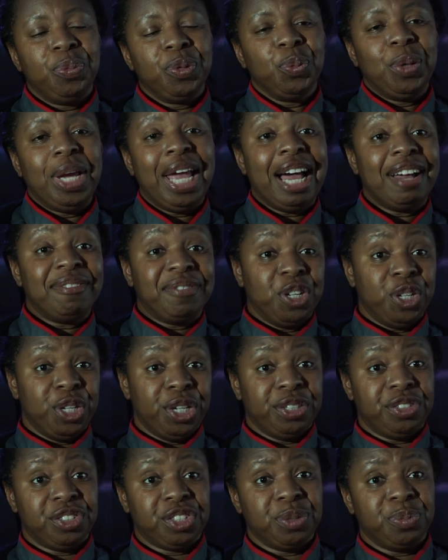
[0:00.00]
we have
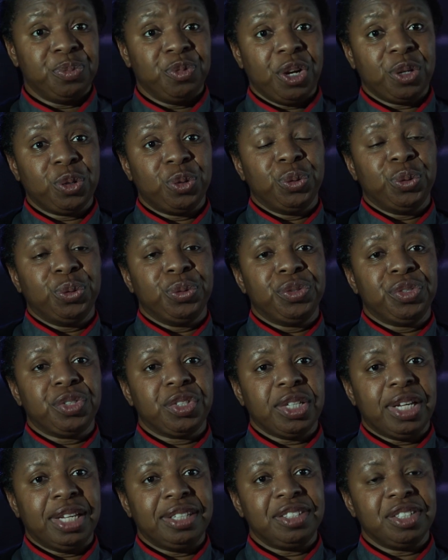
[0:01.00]
heard some records
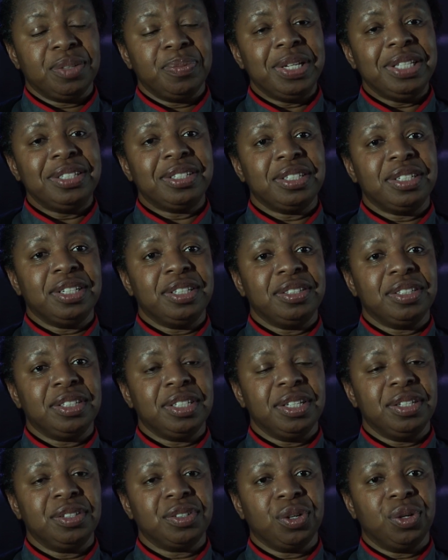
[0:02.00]
and some
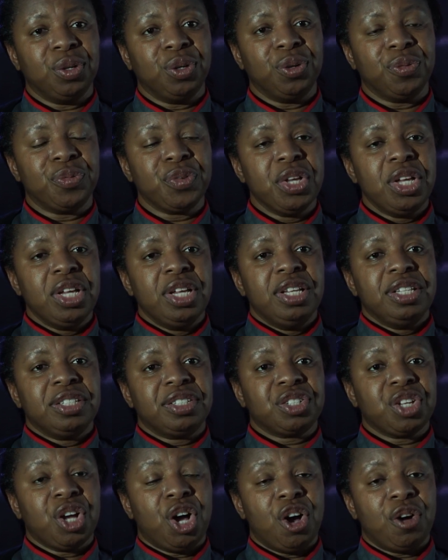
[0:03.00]
incidences of
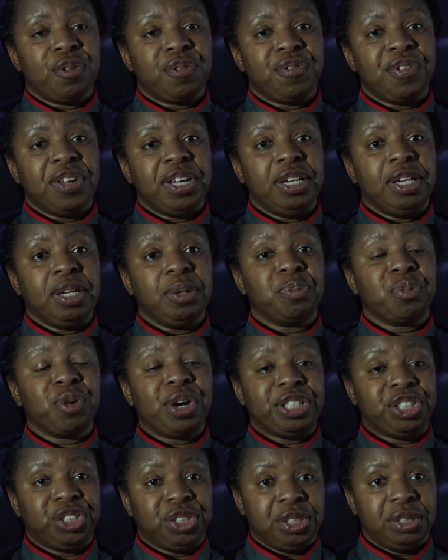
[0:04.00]
staff feeling
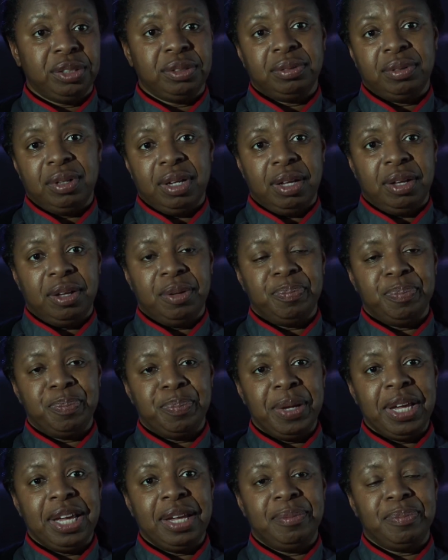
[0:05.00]
pressured, um,
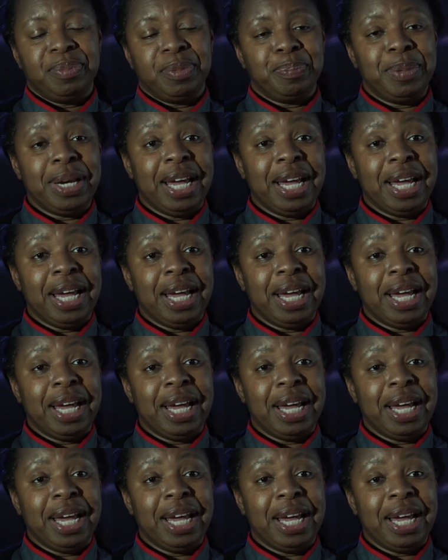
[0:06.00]
be it